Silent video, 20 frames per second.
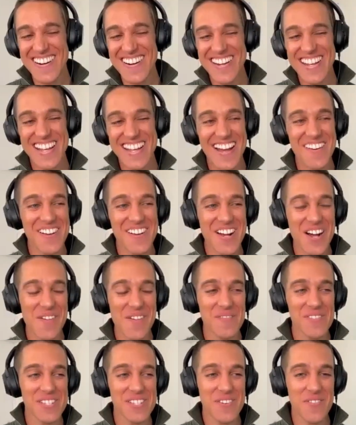cacao
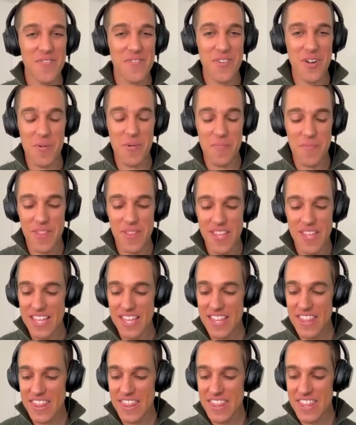comes from
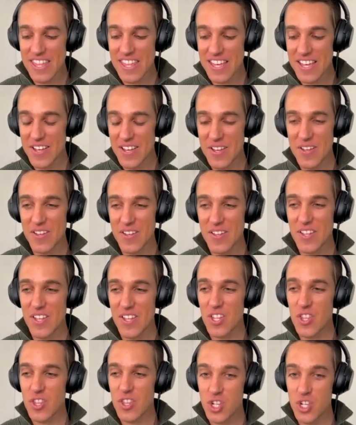the
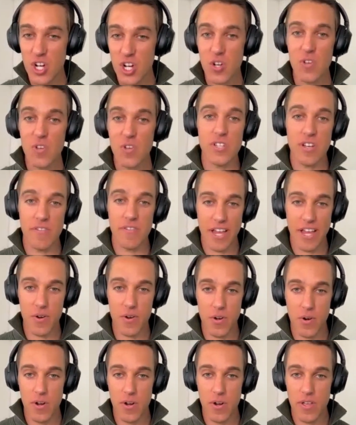jungles of
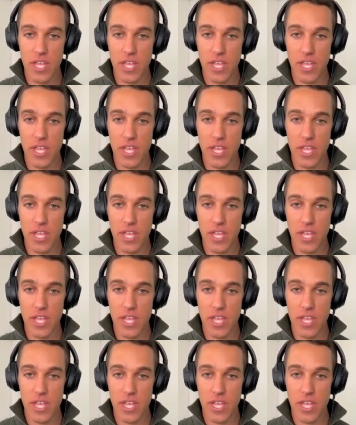Ecuador.